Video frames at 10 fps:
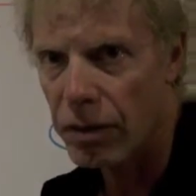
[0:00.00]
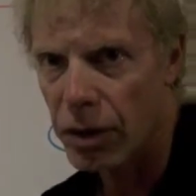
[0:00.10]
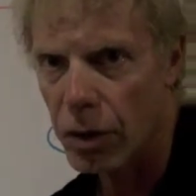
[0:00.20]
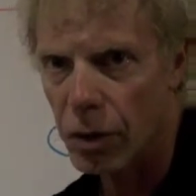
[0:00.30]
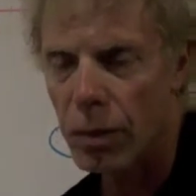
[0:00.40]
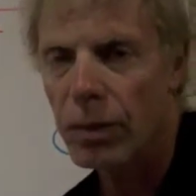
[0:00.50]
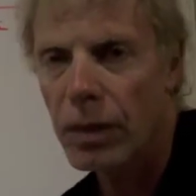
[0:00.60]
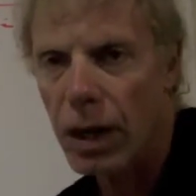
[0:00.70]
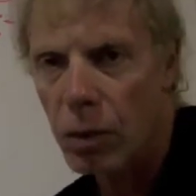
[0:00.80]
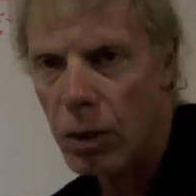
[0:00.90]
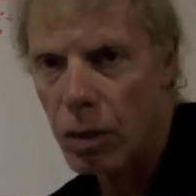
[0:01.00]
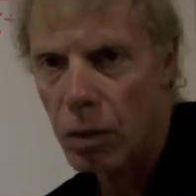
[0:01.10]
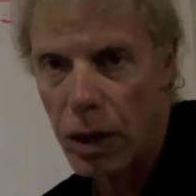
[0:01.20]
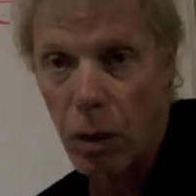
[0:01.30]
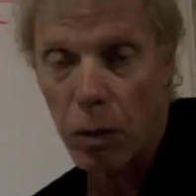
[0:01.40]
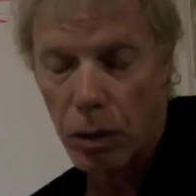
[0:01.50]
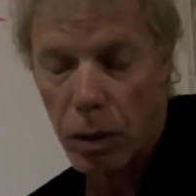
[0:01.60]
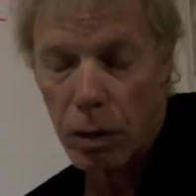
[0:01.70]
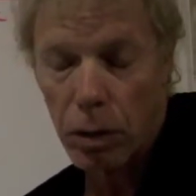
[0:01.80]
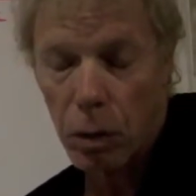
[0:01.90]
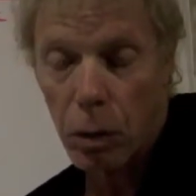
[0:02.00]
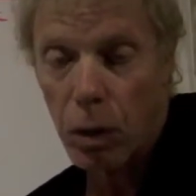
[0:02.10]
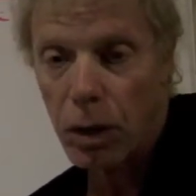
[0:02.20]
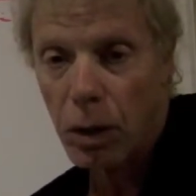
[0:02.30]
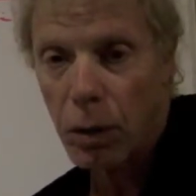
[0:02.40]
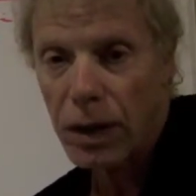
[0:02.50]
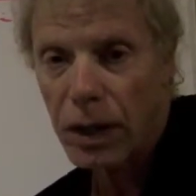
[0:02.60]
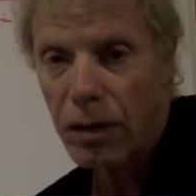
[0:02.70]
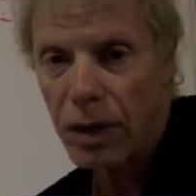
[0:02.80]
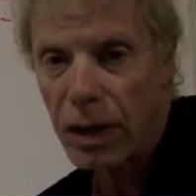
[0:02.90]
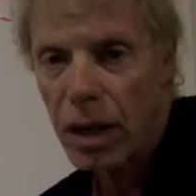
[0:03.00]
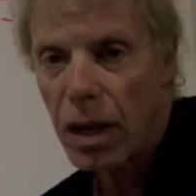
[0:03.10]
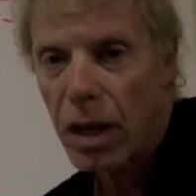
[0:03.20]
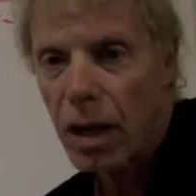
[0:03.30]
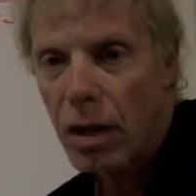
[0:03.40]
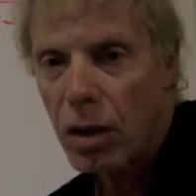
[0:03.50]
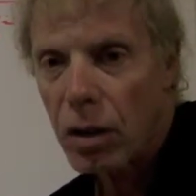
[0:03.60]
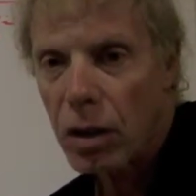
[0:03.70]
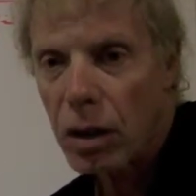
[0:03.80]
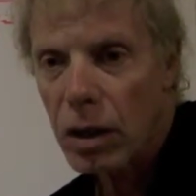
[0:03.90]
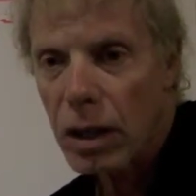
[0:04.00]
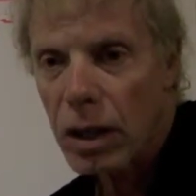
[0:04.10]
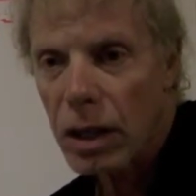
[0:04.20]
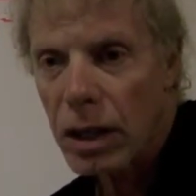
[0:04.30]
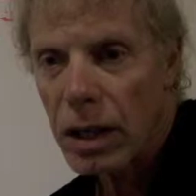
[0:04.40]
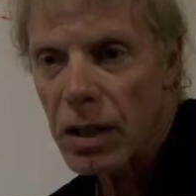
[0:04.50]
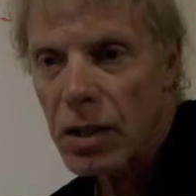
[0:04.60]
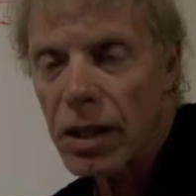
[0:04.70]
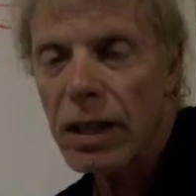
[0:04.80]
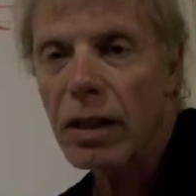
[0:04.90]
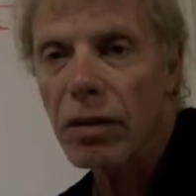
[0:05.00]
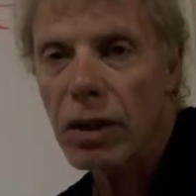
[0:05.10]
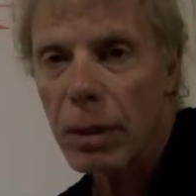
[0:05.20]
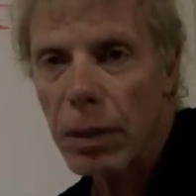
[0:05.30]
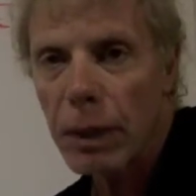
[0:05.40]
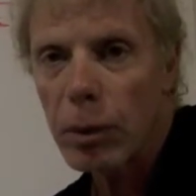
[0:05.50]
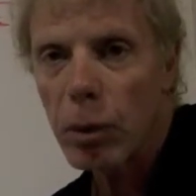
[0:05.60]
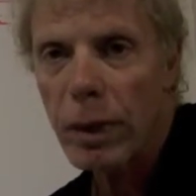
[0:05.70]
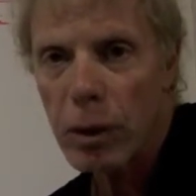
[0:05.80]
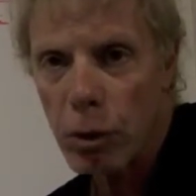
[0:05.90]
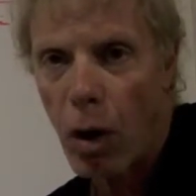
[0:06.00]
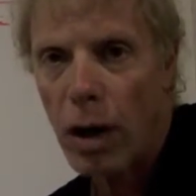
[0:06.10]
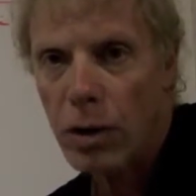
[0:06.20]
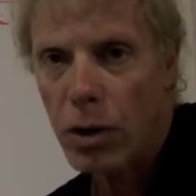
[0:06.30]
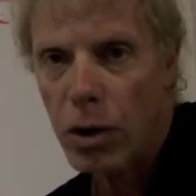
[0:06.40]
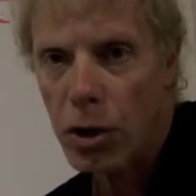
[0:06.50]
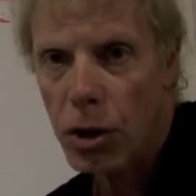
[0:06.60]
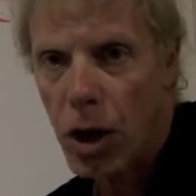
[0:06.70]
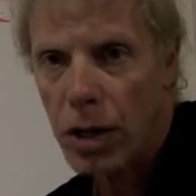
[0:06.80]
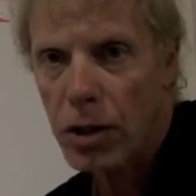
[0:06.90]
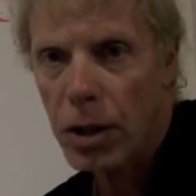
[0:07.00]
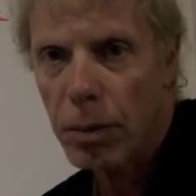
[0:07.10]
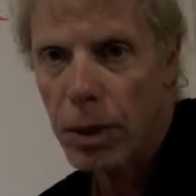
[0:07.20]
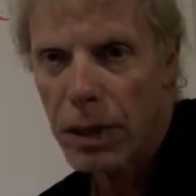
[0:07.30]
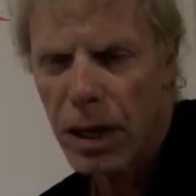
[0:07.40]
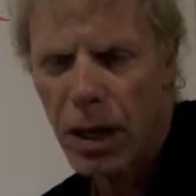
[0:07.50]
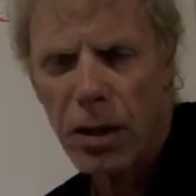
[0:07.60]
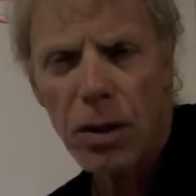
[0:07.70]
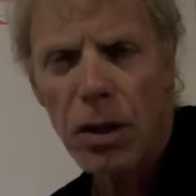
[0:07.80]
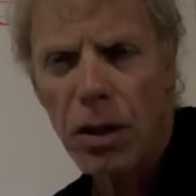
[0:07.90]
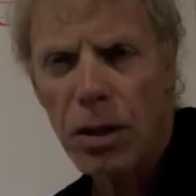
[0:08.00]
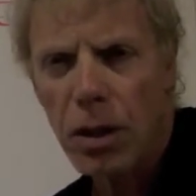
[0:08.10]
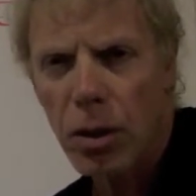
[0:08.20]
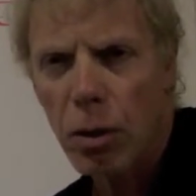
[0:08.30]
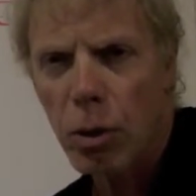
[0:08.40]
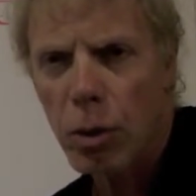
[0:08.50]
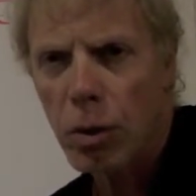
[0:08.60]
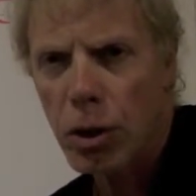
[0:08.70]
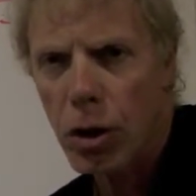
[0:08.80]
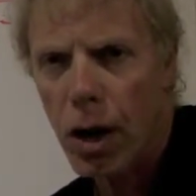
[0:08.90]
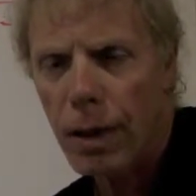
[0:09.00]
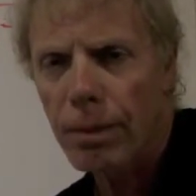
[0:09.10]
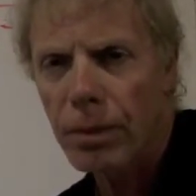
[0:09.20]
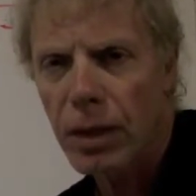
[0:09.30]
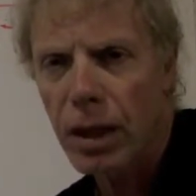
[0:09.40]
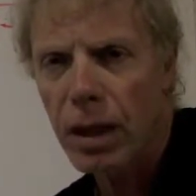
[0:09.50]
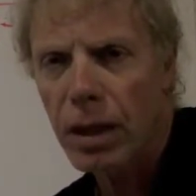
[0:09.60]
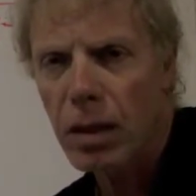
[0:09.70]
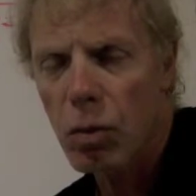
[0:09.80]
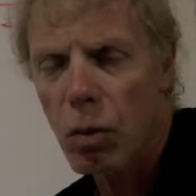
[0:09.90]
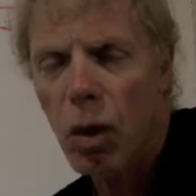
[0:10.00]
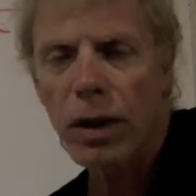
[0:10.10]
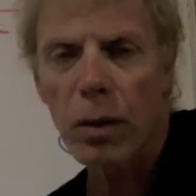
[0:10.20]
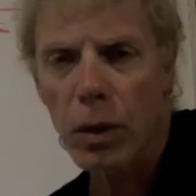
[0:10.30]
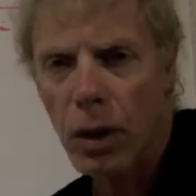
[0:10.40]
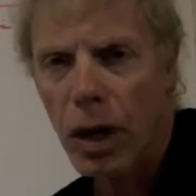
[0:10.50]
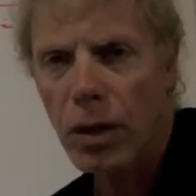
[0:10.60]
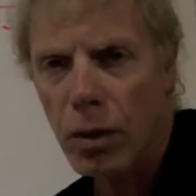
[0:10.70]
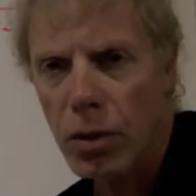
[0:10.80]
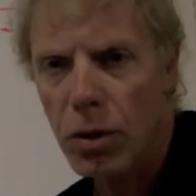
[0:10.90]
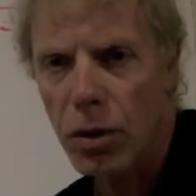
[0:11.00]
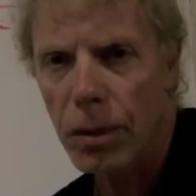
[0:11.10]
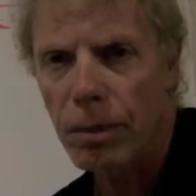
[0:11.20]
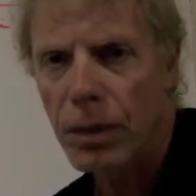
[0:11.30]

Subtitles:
view that the world that we live in, instinctively people will be drawn to your shot simply because it's such an unusual shot, as one that we're not used to.